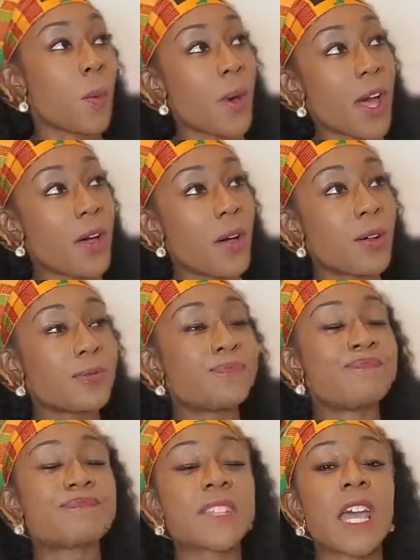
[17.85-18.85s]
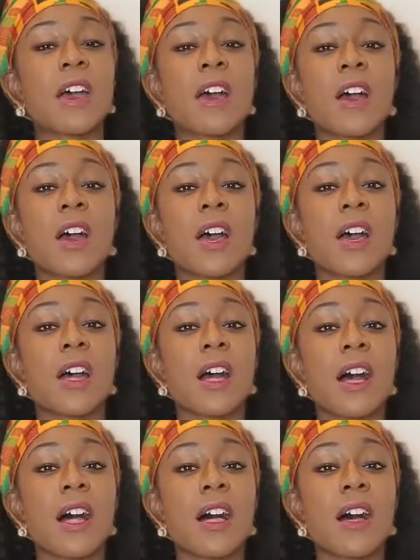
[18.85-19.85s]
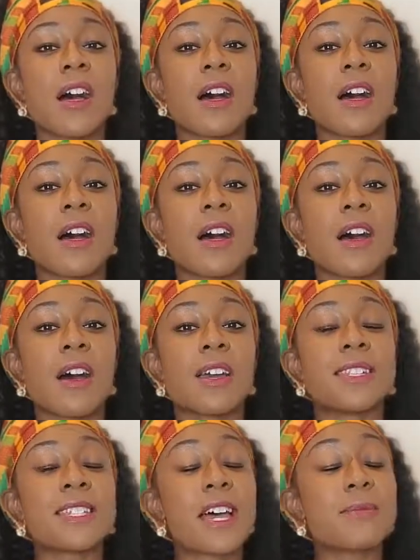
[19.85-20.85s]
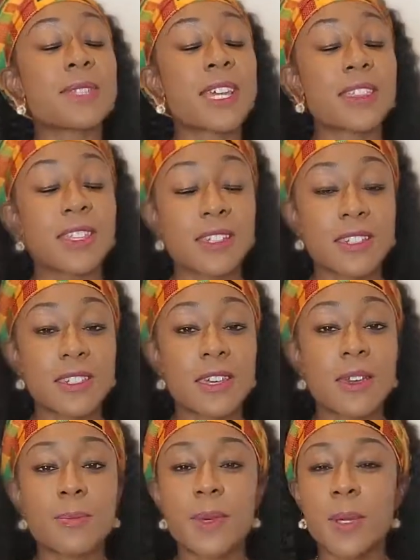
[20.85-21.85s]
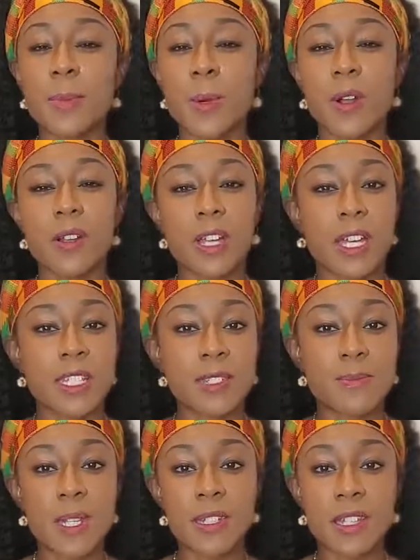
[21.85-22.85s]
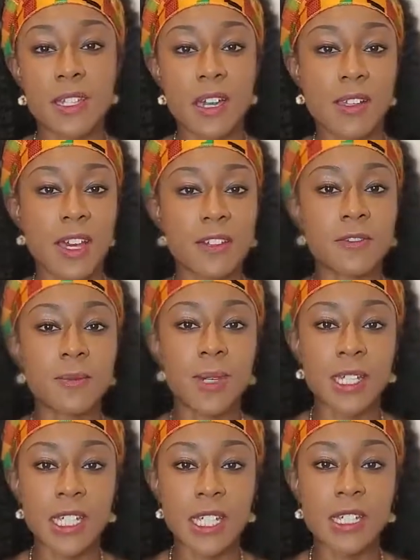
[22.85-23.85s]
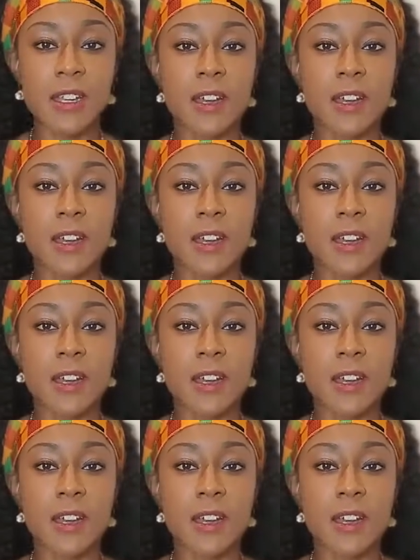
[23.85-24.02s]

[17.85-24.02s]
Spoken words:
Well, in times like this, people are not spending a lot of money,